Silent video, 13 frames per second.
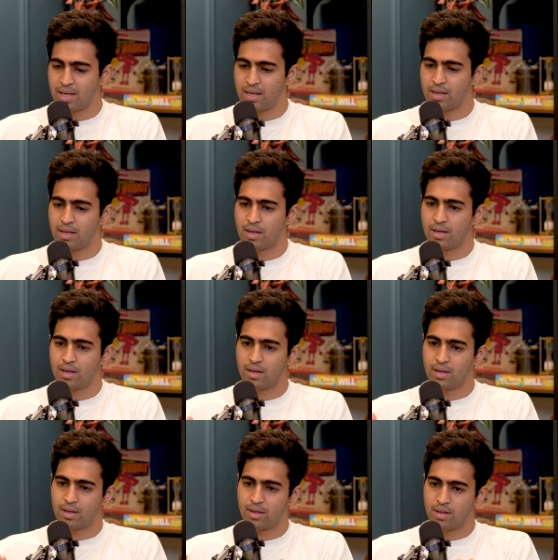me
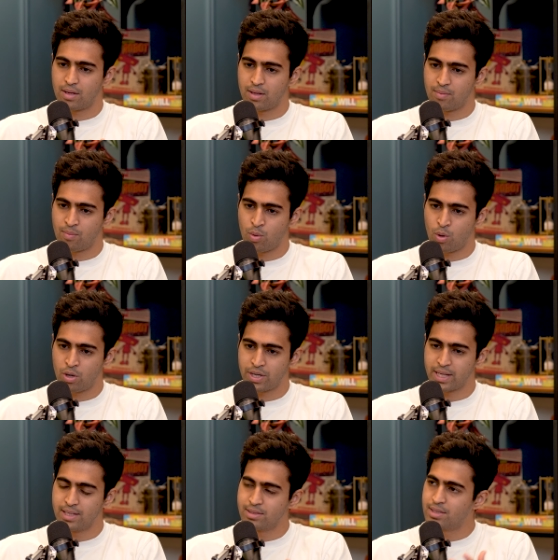
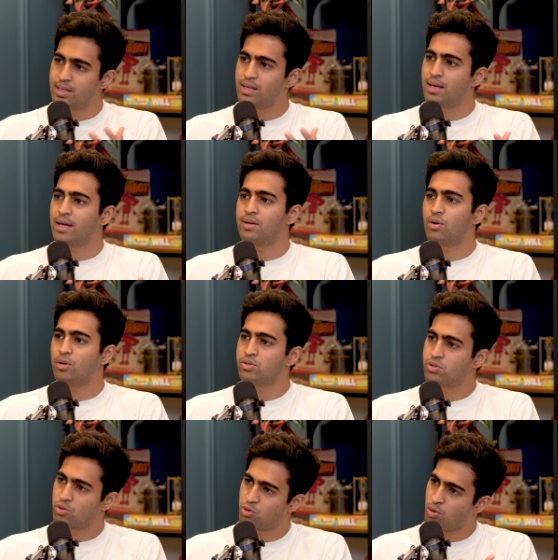more easy and
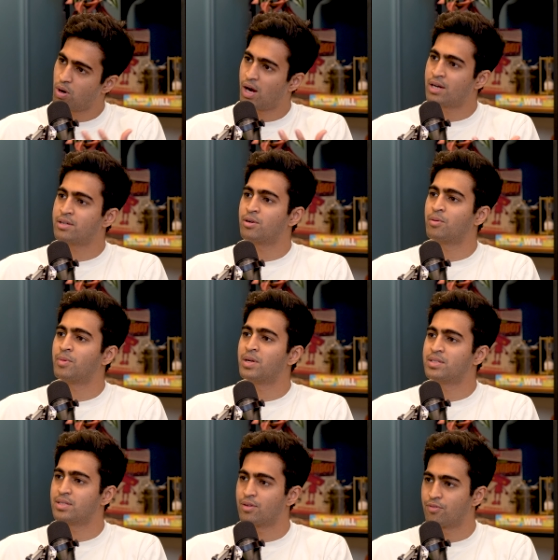also go harder on
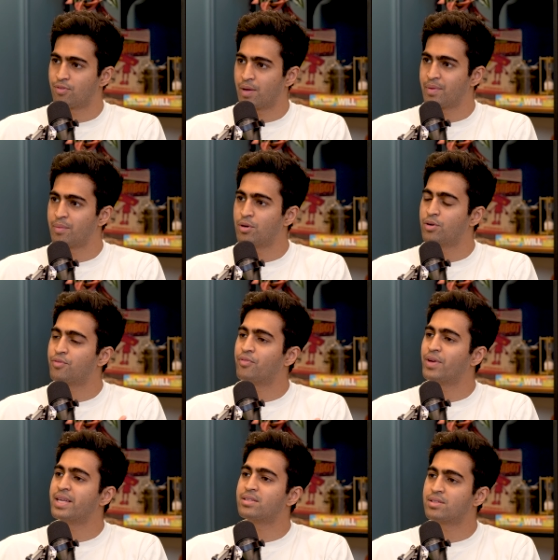myself. Mm. I'm hmm. able to
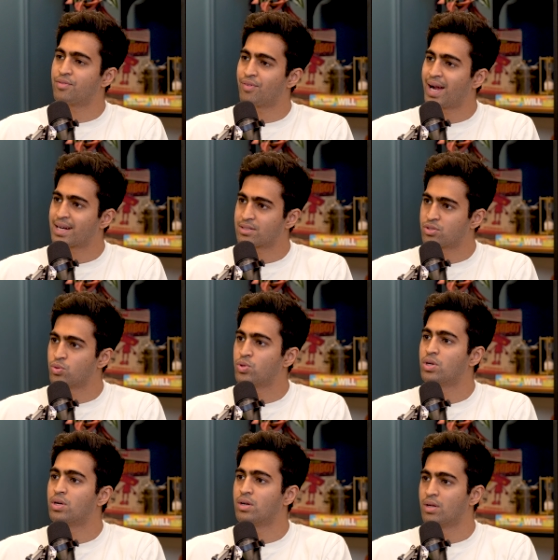face the facts
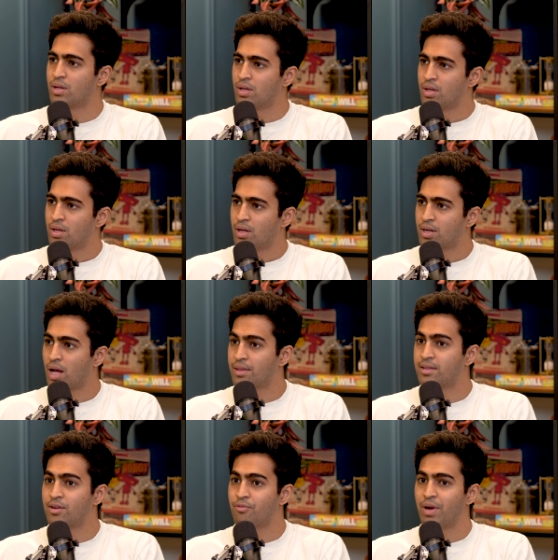sooner. Yeah.
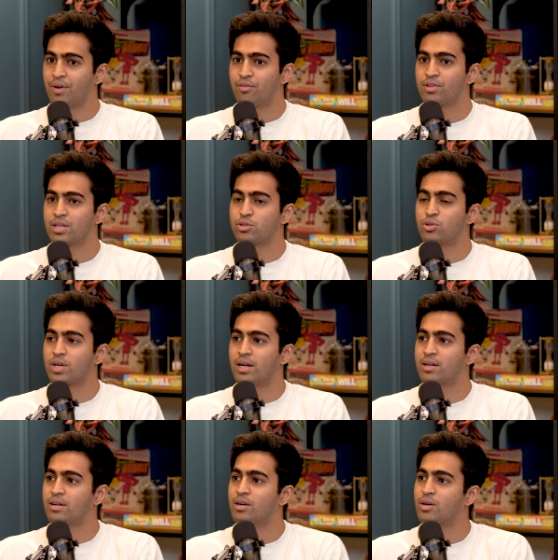Rather than wait for things to
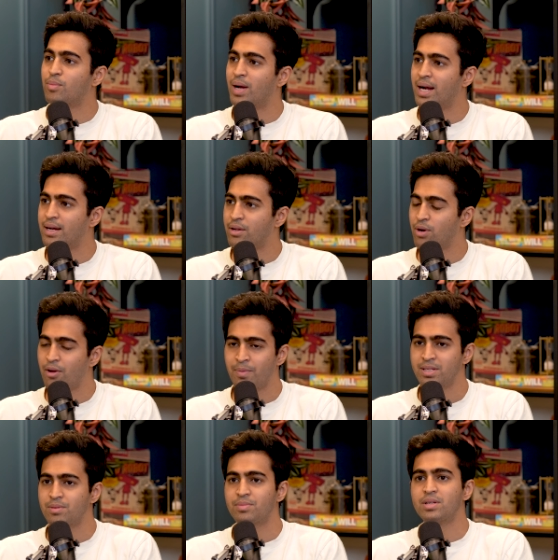get real bad. You know, I
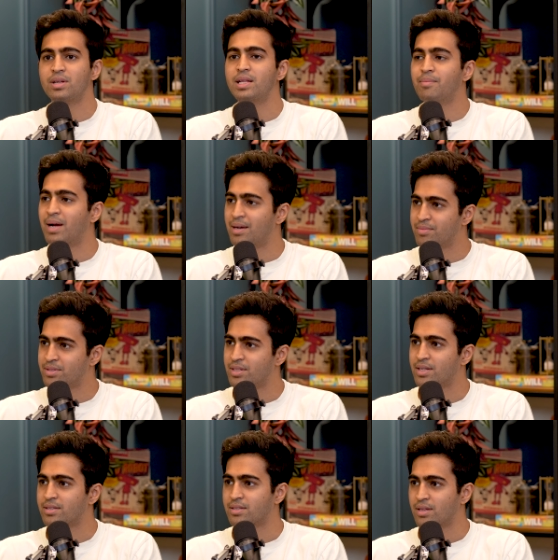made some really bad
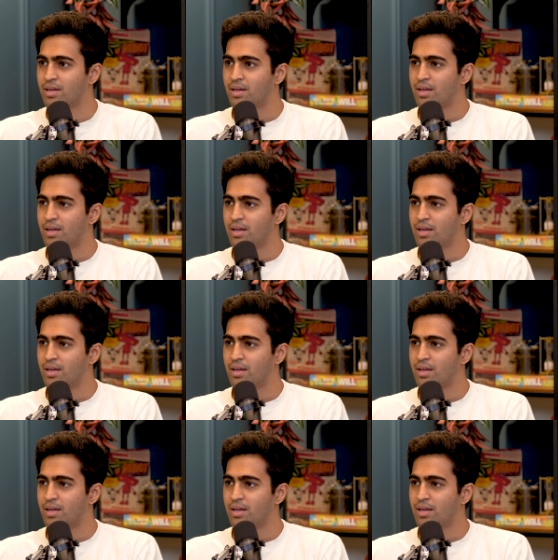mistakes.